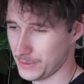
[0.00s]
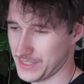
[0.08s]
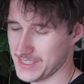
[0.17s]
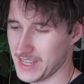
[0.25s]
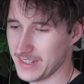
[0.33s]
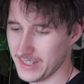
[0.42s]
on
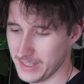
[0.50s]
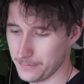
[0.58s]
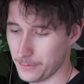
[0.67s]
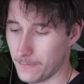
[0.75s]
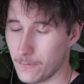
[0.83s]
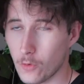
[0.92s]
Sunday,
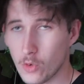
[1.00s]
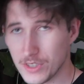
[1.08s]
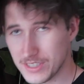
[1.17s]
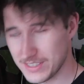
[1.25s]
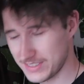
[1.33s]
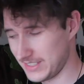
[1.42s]
for four
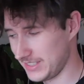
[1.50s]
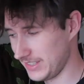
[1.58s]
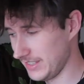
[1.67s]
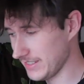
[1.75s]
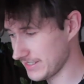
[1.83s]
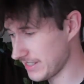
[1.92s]
years he did
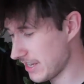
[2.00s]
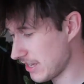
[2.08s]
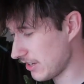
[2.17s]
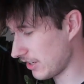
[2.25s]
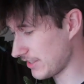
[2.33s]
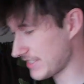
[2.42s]
this,
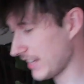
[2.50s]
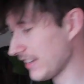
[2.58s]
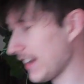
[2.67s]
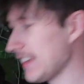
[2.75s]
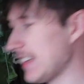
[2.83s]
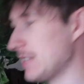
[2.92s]
on
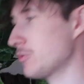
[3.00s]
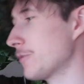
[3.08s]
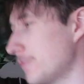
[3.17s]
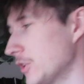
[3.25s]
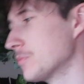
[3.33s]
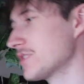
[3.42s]
Sunday he would film